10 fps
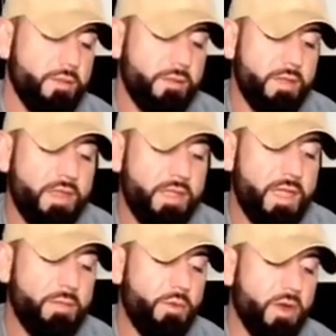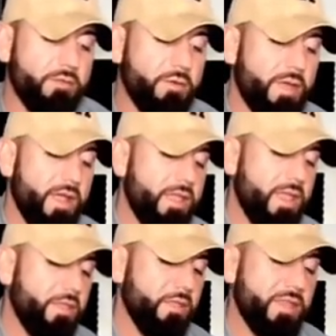Any part of
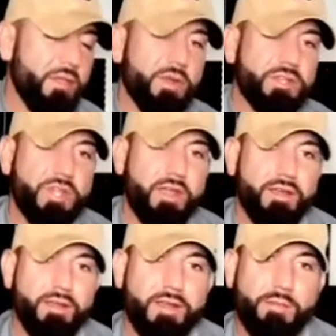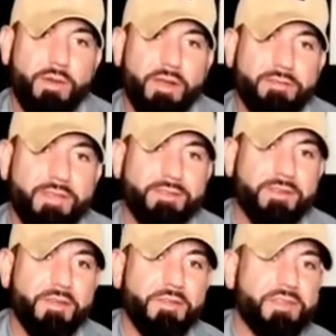anything that you want to share? Any part of it,
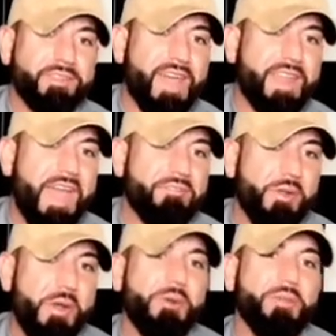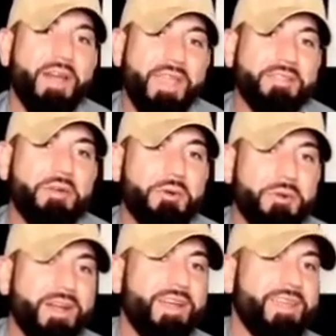or you just kind of have your own like
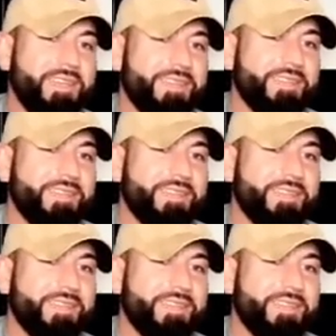little like?